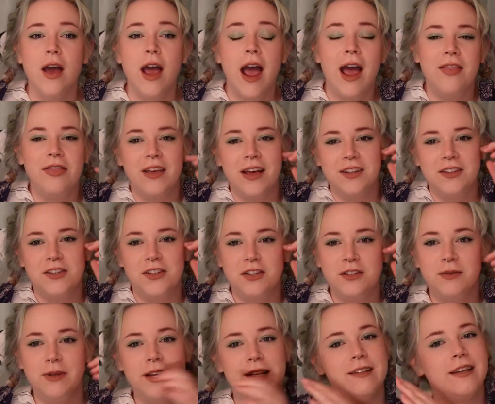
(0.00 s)
And that's just
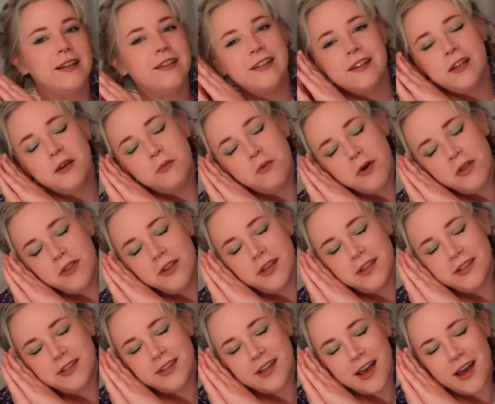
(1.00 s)
because I sleep on
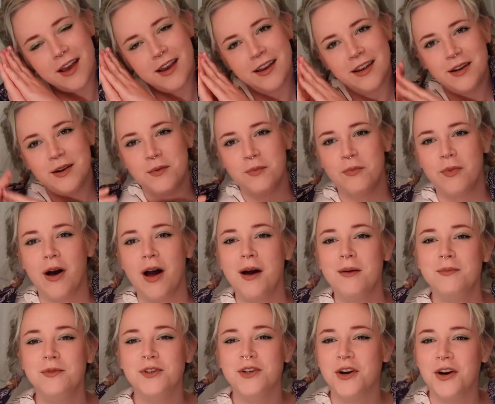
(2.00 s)
this side, but
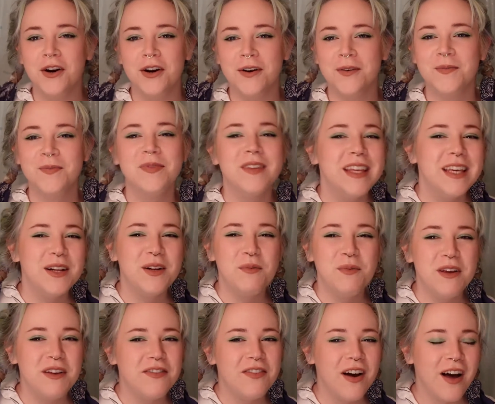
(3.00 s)
I'm sure it'll
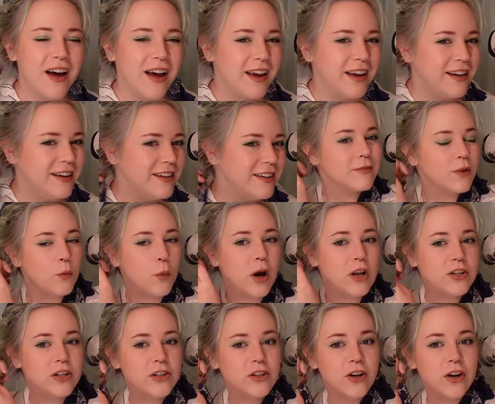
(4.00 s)
be fine.
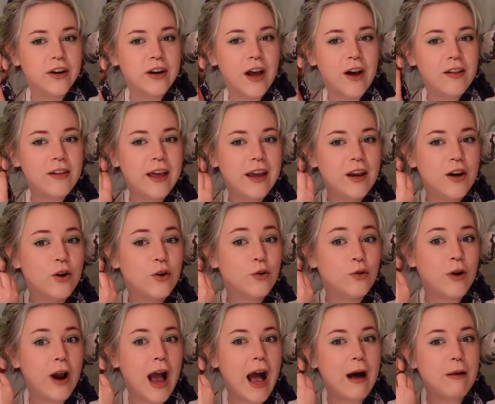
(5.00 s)
Watch it turn out like
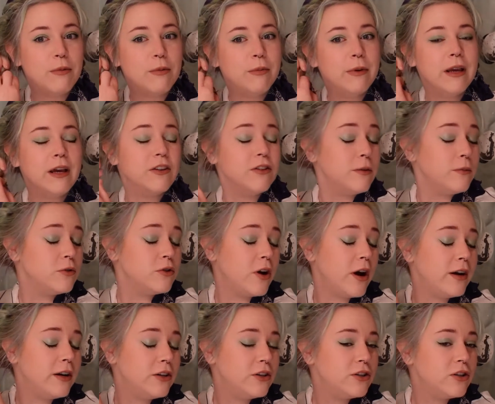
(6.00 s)
crap because I'm
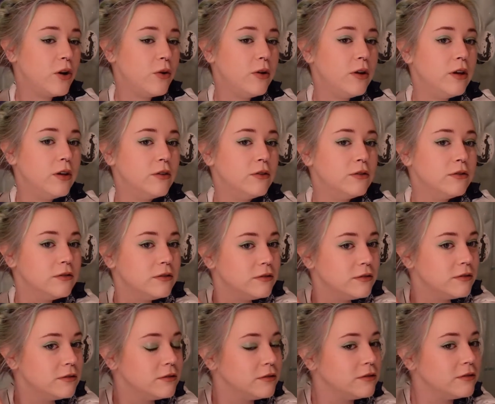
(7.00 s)
trying to show you
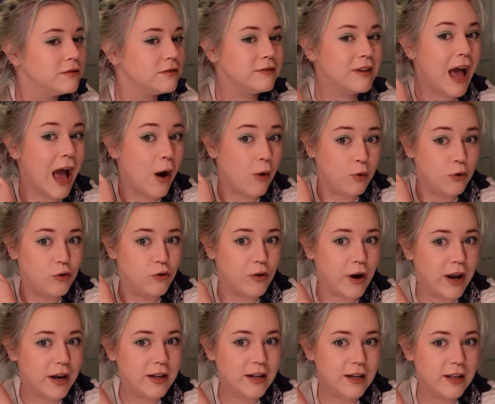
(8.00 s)
how
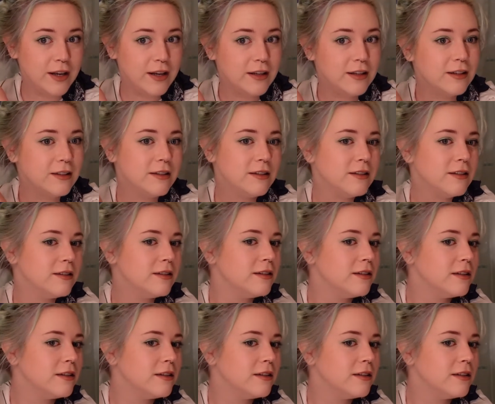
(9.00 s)
great it is.